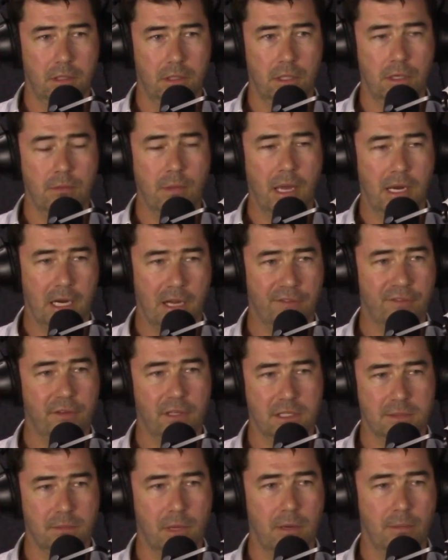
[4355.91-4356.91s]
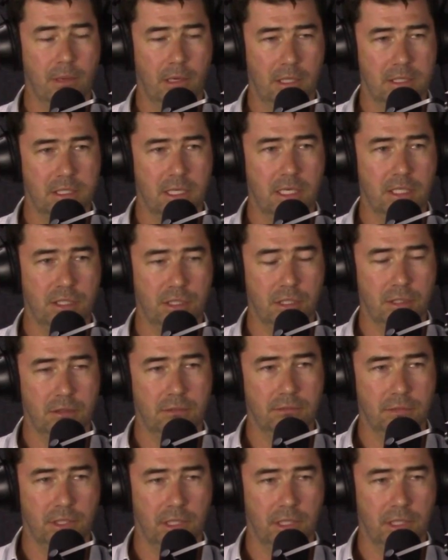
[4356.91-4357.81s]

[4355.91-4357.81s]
new main effort is mobilization.